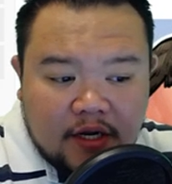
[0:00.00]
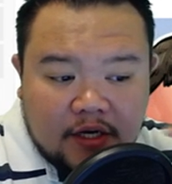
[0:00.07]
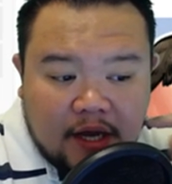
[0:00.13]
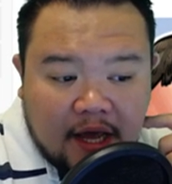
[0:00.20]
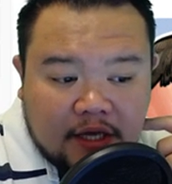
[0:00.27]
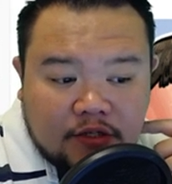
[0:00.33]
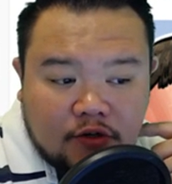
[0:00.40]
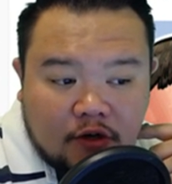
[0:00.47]
I want to
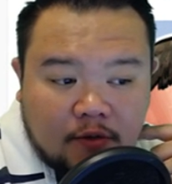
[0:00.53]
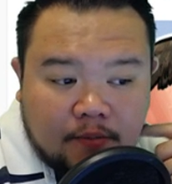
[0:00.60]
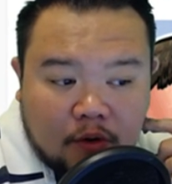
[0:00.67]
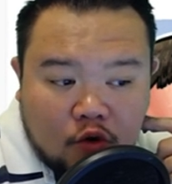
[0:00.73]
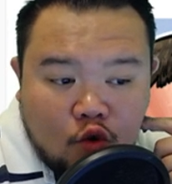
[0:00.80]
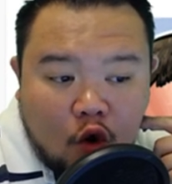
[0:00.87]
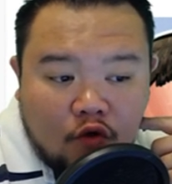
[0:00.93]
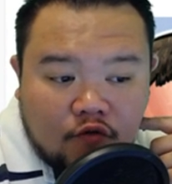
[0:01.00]
read an
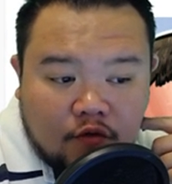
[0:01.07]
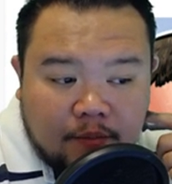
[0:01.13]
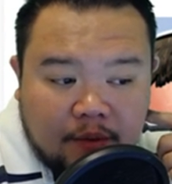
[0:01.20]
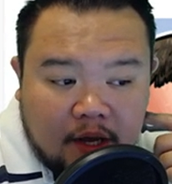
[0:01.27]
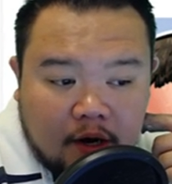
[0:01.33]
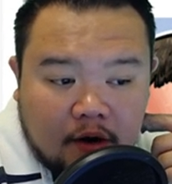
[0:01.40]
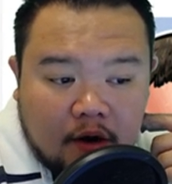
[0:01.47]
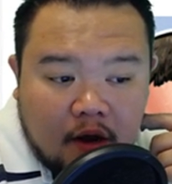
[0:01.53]
excerpt, a
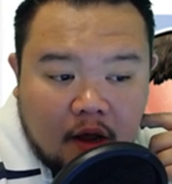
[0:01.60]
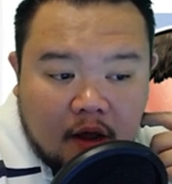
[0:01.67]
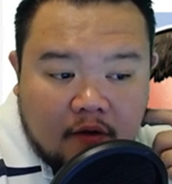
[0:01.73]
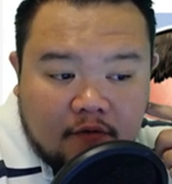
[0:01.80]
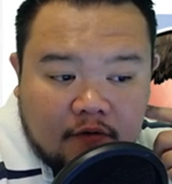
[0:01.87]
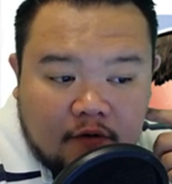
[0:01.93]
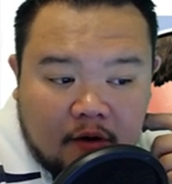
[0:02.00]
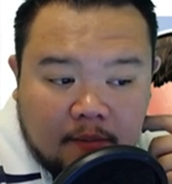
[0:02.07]
quote from
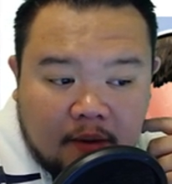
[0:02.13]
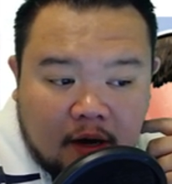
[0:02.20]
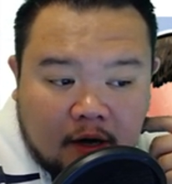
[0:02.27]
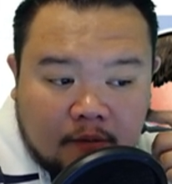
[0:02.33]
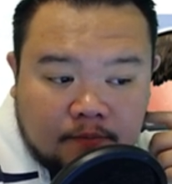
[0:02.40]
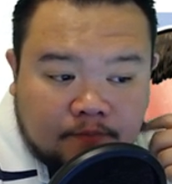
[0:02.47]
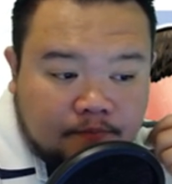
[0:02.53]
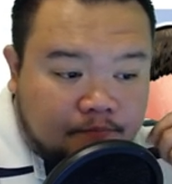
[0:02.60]
here
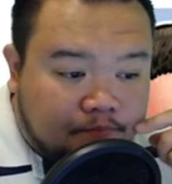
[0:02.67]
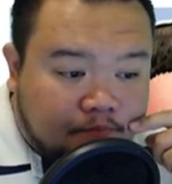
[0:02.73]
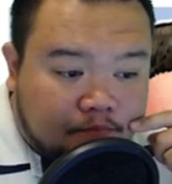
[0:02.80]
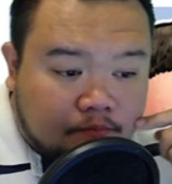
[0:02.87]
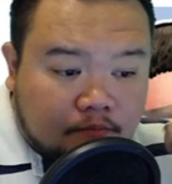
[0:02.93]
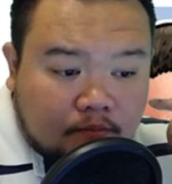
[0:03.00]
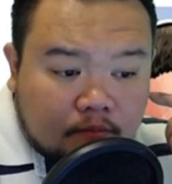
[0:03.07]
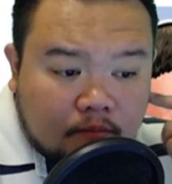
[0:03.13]
from um,
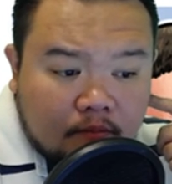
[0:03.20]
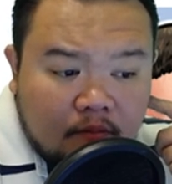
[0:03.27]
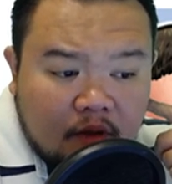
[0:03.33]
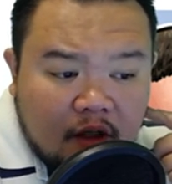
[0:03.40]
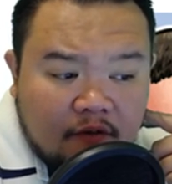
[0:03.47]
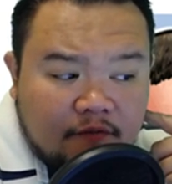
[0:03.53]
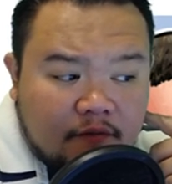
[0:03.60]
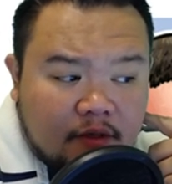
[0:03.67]

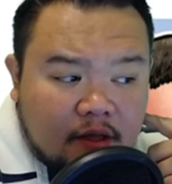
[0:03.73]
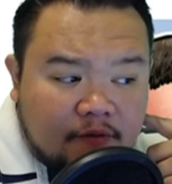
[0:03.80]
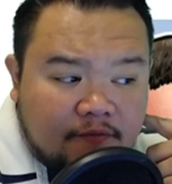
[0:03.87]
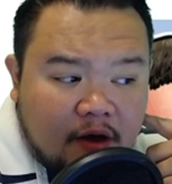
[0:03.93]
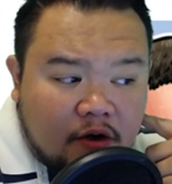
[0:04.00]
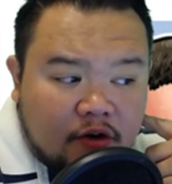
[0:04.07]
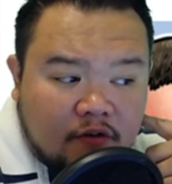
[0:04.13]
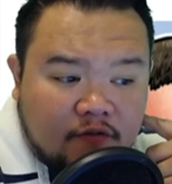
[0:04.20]

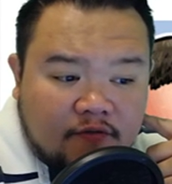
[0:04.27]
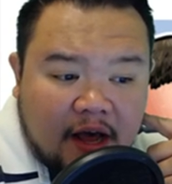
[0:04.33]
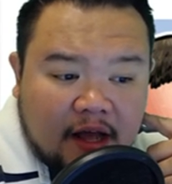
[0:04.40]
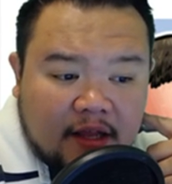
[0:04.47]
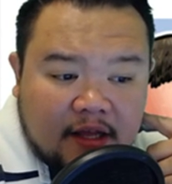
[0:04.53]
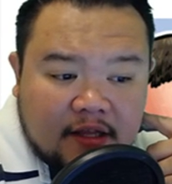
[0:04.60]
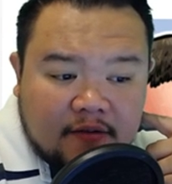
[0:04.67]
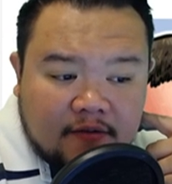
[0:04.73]
the
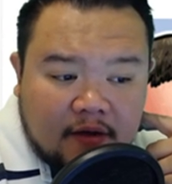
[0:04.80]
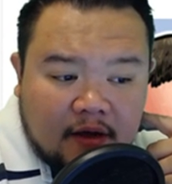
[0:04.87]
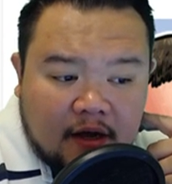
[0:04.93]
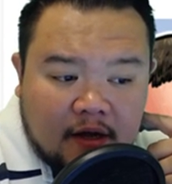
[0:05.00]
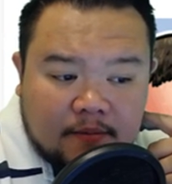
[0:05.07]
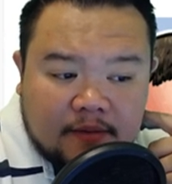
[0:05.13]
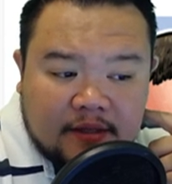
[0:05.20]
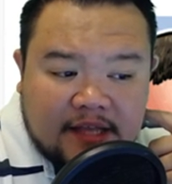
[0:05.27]
founder of
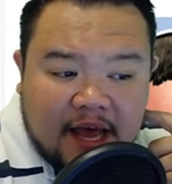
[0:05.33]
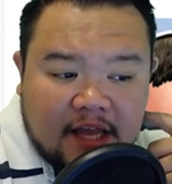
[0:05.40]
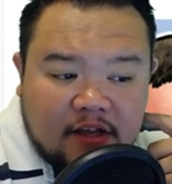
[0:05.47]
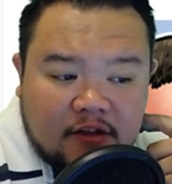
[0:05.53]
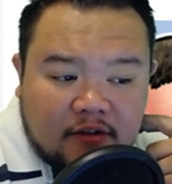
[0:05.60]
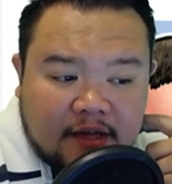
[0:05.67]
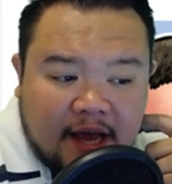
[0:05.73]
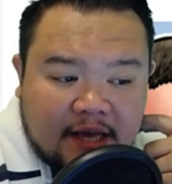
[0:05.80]
Valid,
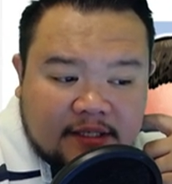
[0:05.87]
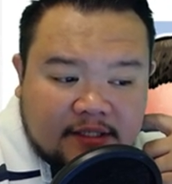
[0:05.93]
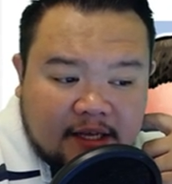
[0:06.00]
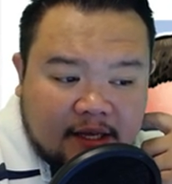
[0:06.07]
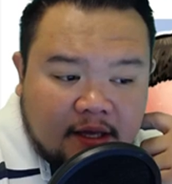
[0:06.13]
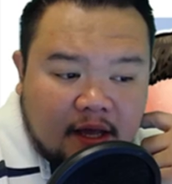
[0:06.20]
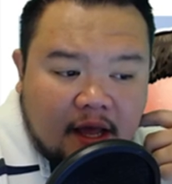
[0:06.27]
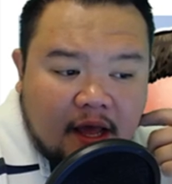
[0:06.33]
um, Daniel
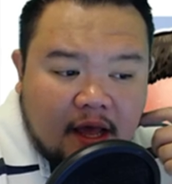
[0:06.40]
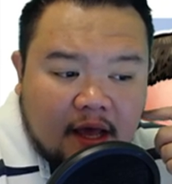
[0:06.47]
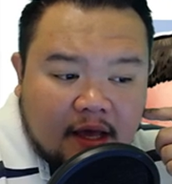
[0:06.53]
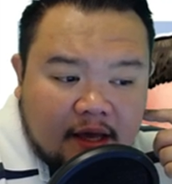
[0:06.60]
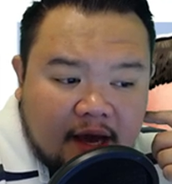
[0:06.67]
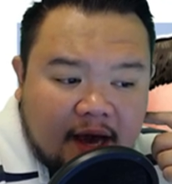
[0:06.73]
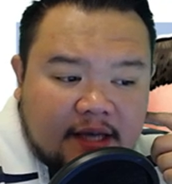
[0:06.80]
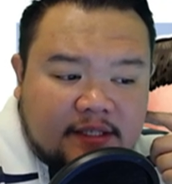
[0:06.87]
Geisteig,
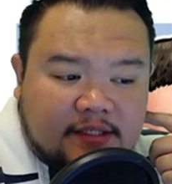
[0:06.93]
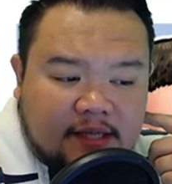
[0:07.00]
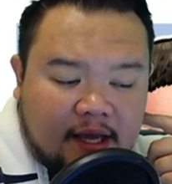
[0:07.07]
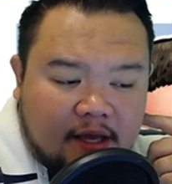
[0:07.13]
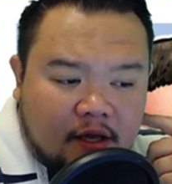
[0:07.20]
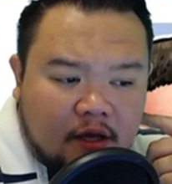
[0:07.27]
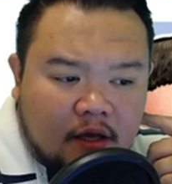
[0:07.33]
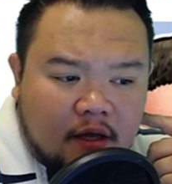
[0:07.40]

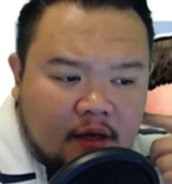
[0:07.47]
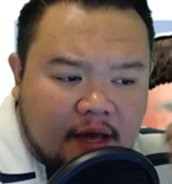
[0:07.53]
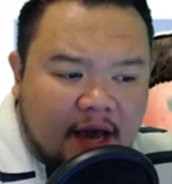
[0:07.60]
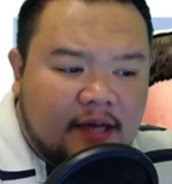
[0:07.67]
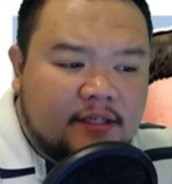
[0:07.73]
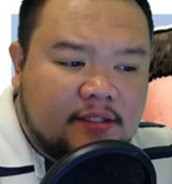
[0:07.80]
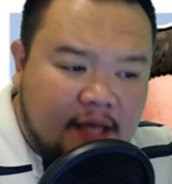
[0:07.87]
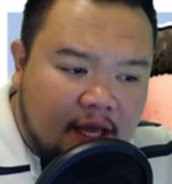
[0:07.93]
Geisteig,
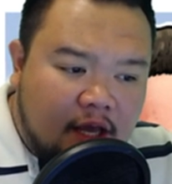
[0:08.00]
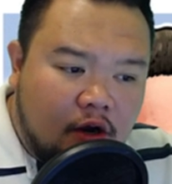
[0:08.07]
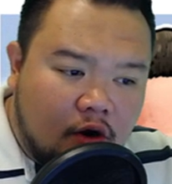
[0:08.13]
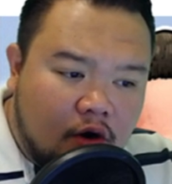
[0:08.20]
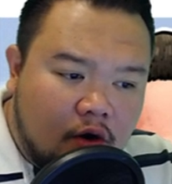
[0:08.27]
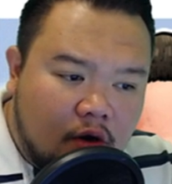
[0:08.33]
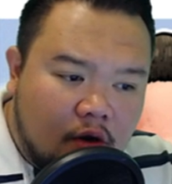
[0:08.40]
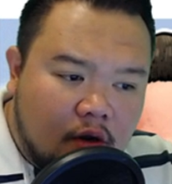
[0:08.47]

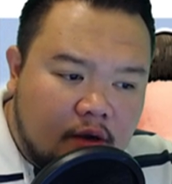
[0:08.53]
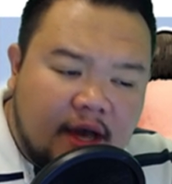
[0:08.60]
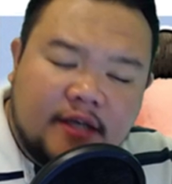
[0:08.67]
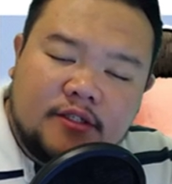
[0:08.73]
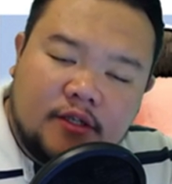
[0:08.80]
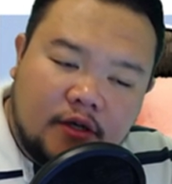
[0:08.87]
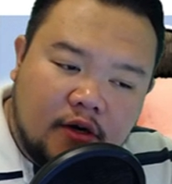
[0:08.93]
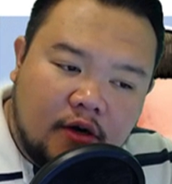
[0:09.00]
Geistager,
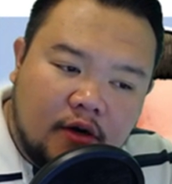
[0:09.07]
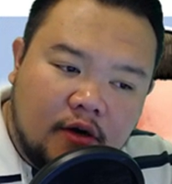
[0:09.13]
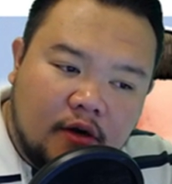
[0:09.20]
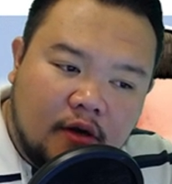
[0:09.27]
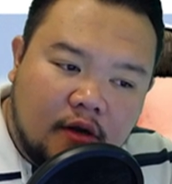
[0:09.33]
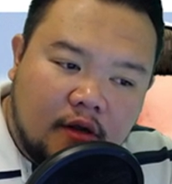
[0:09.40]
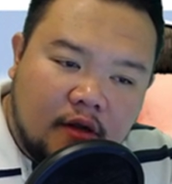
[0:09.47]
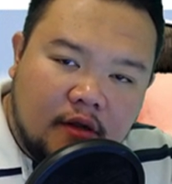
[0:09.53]

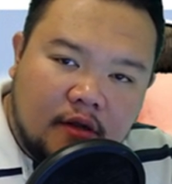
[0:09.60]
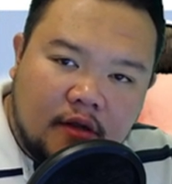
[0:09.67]
Geistager.